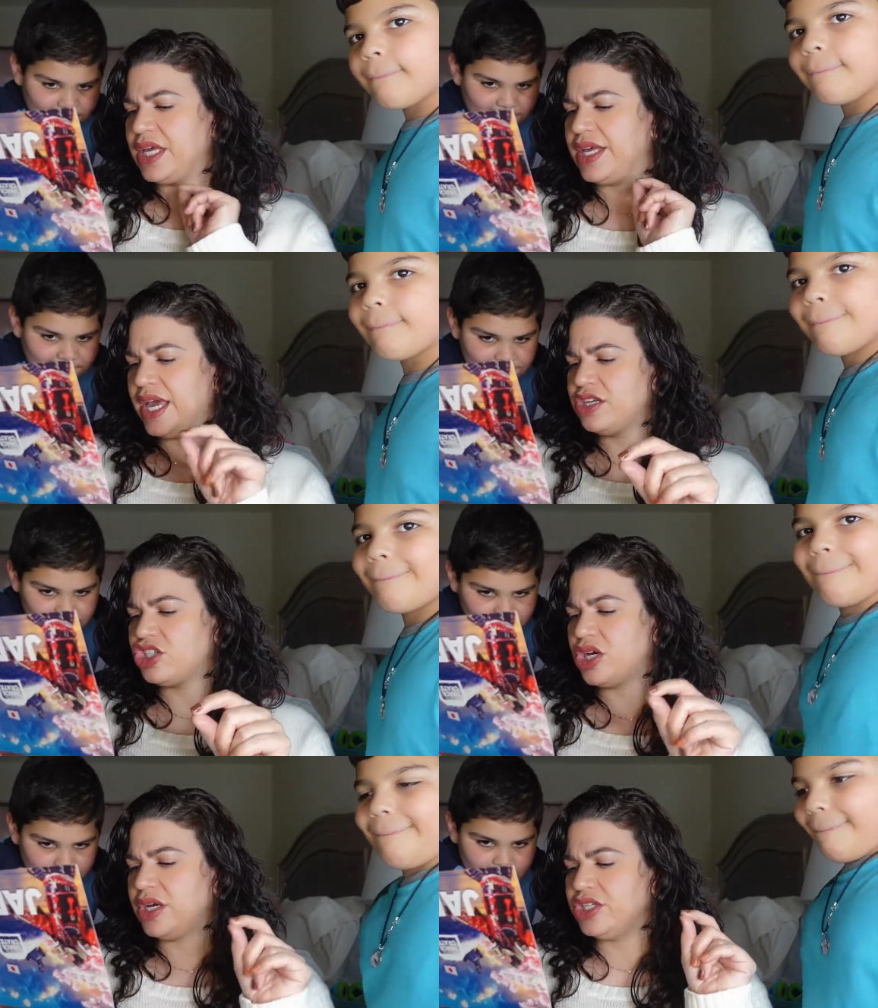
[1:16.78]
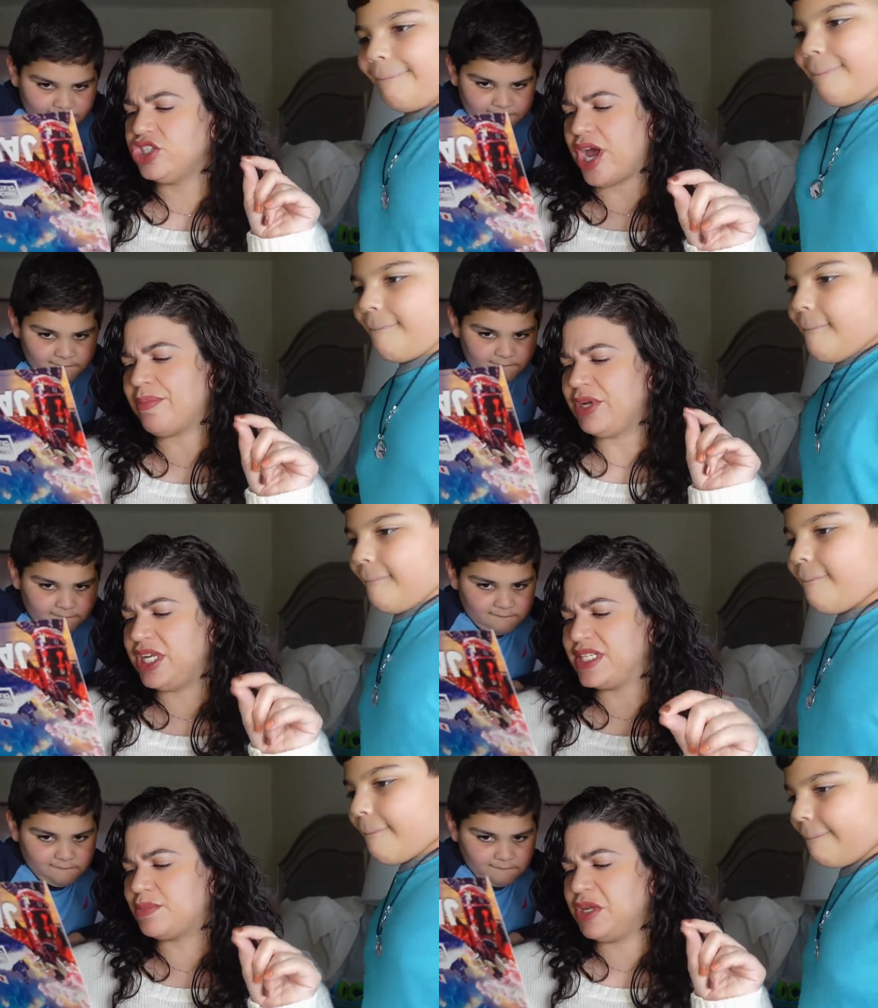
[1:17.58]
Speaker 1: Geisha in
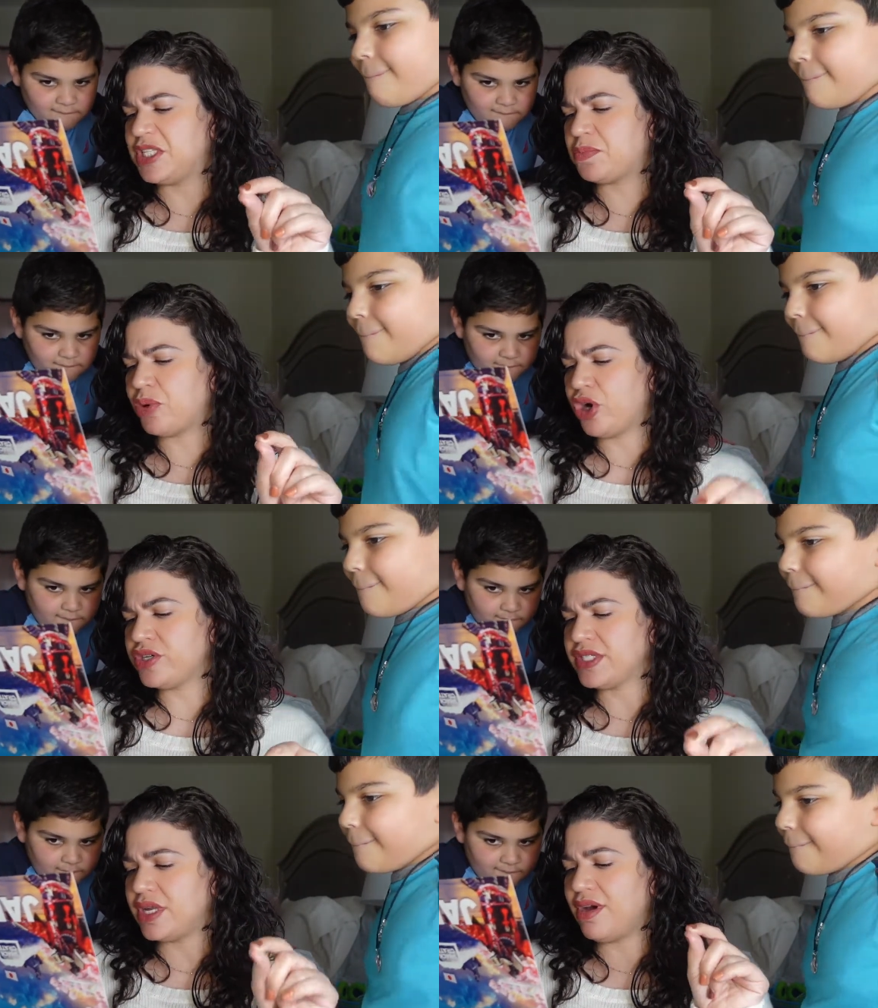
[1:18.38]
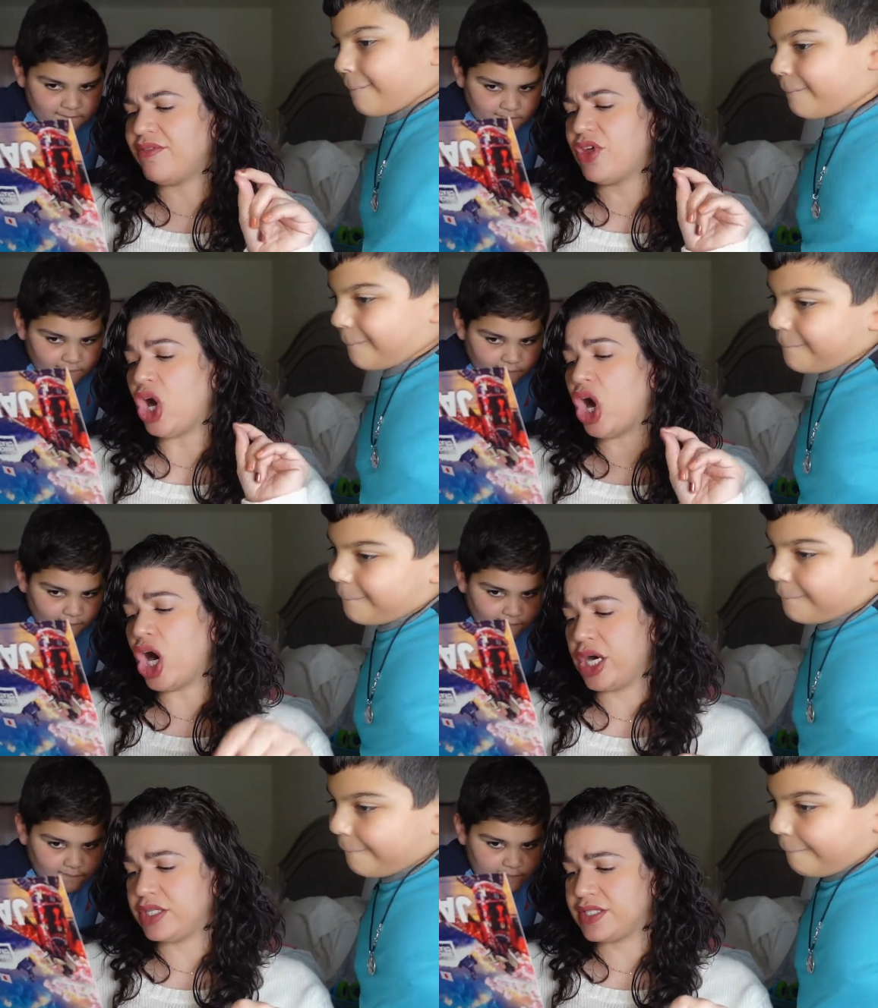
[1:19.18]
Japanese means person of the
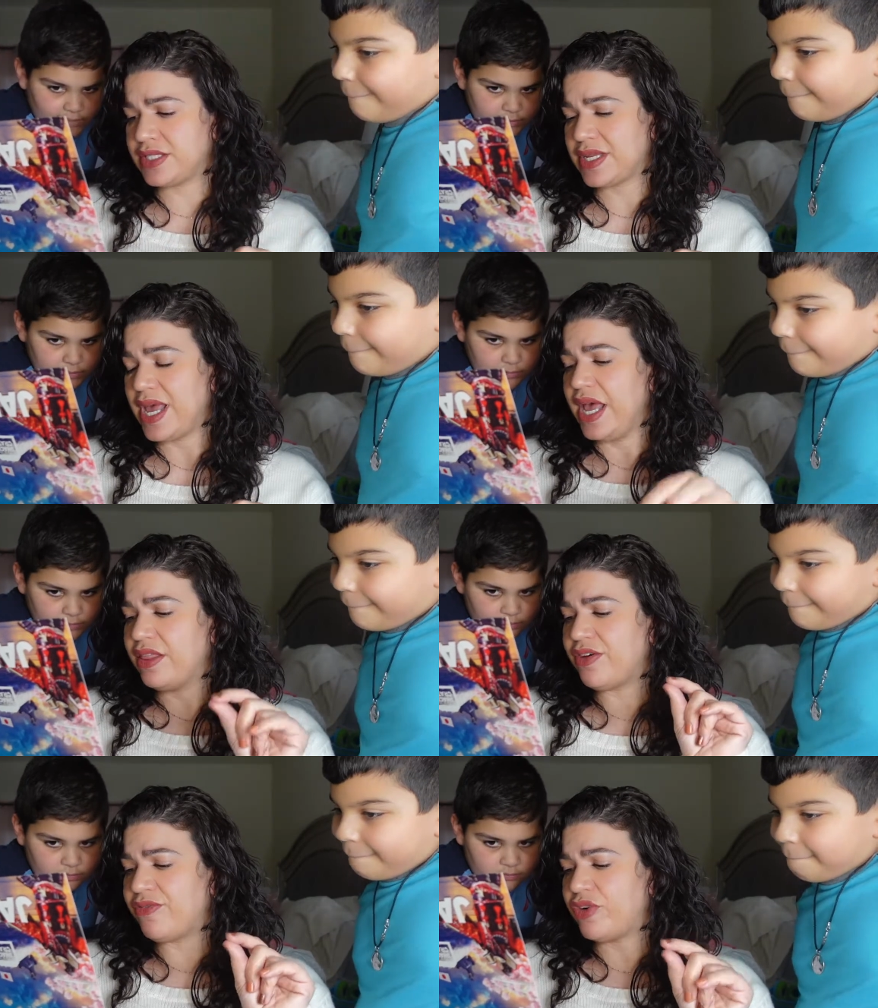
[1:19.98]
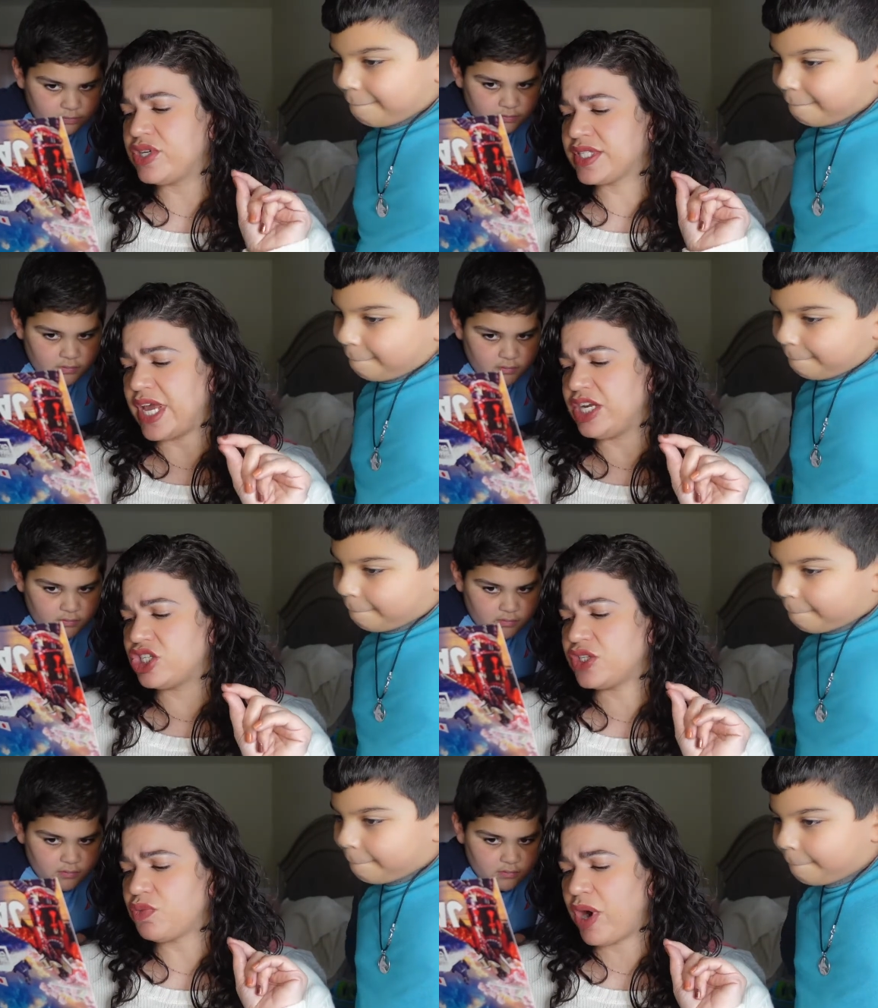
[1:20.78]
arts the first
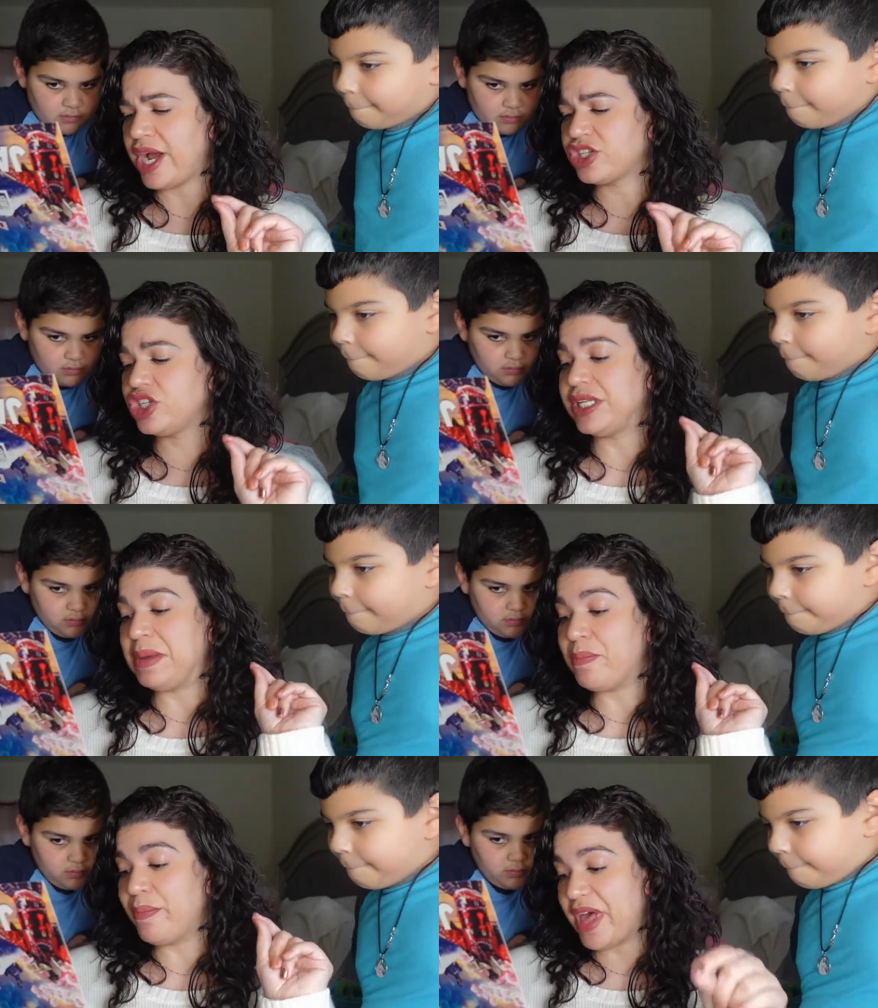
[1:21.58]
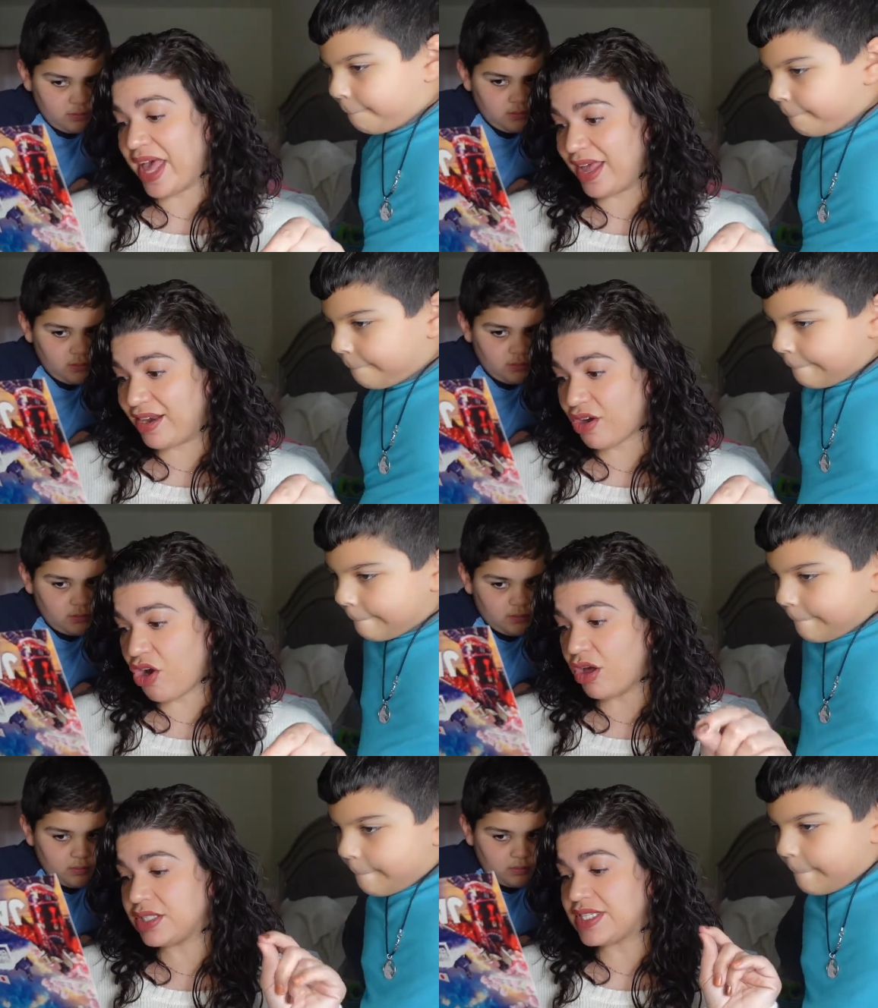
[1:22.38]
geishas were actually men
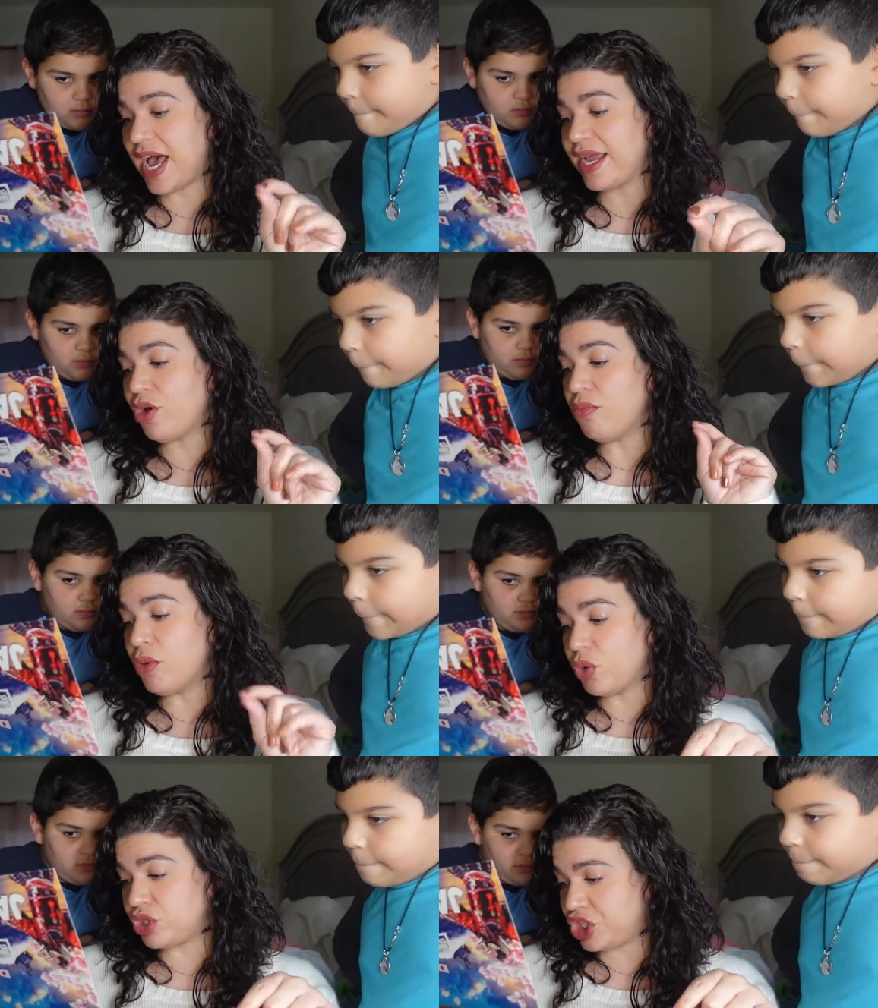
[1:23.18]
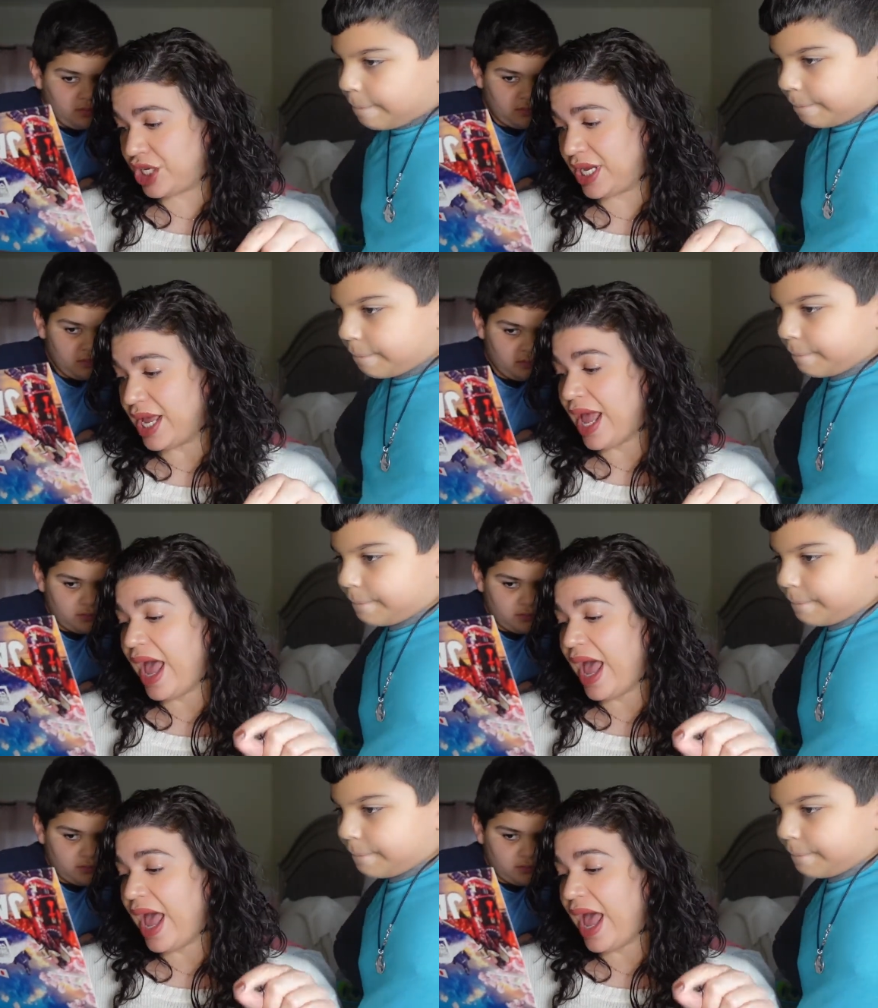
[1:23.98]
called taiko mochi,